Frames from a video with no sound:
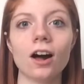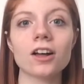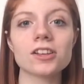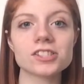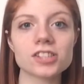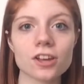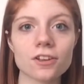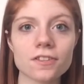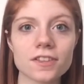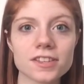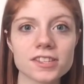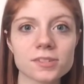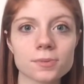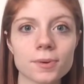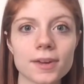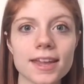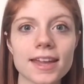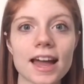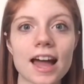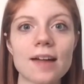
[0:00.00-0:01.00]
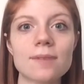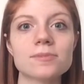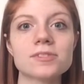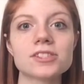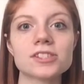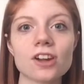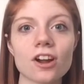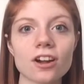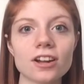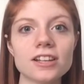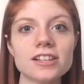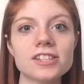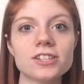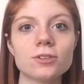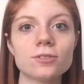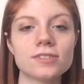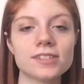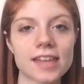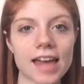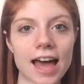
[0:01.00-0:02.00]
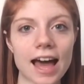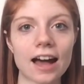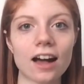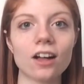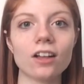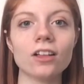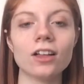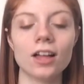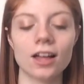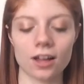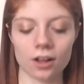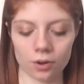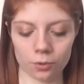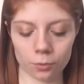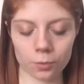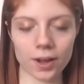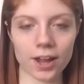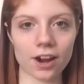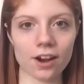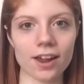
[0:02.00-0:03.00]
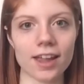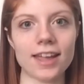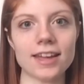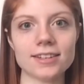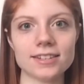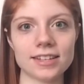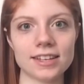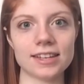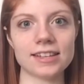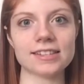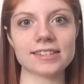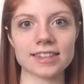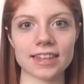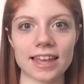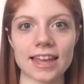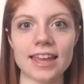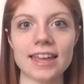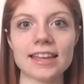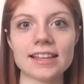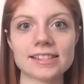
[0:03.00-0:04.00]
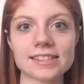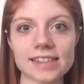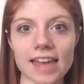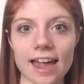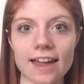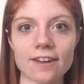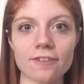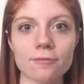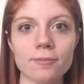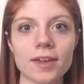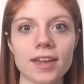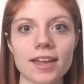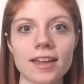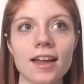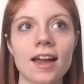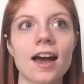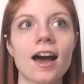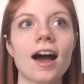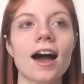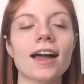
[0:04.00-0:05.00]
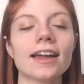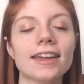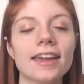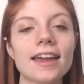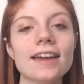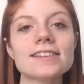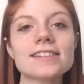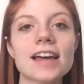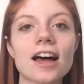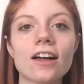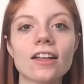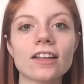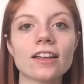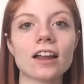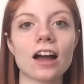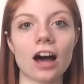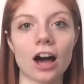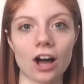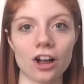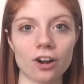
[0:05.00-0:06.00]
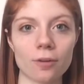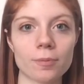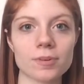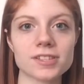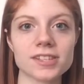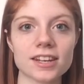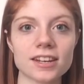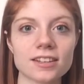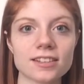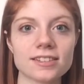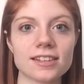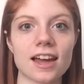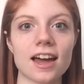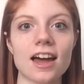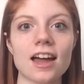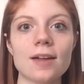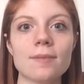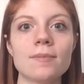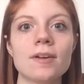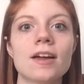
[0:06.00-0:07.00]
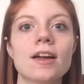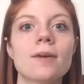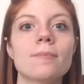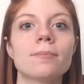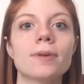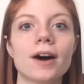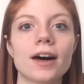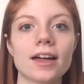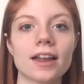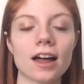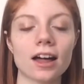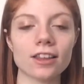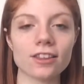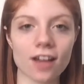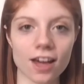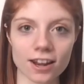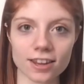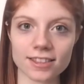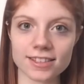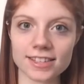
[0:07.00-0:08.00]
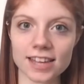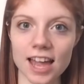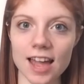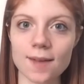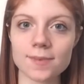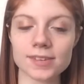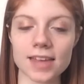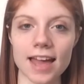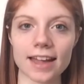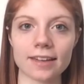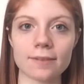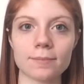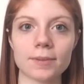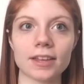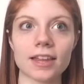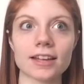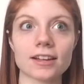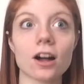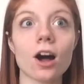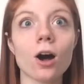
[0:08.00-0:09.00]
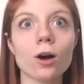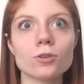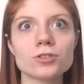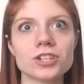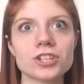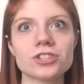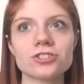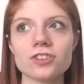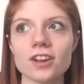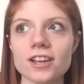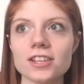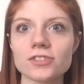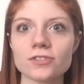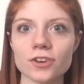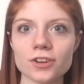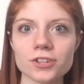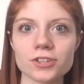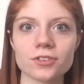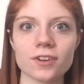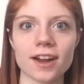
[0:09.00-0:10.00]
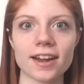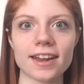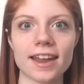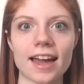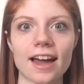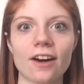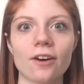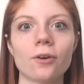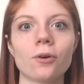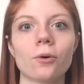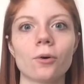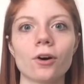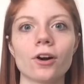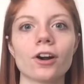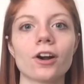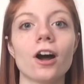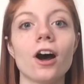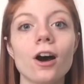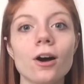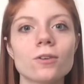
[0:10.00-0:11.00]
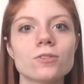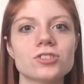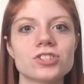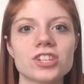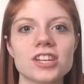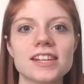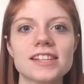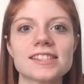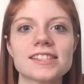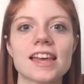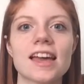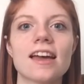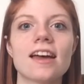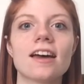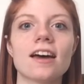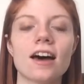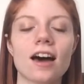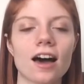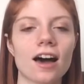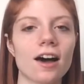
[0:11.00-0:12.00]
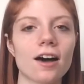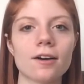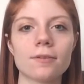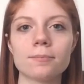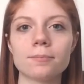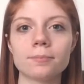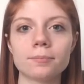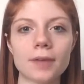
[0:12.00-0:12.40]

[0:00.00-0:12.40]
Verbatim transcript: Also, this week I'm starting to tell where Andy is laying inside of me. I can't tell it 100% of the time, but a lot of the times I can be like, oh, she's transverse right now, or oh, she's uh,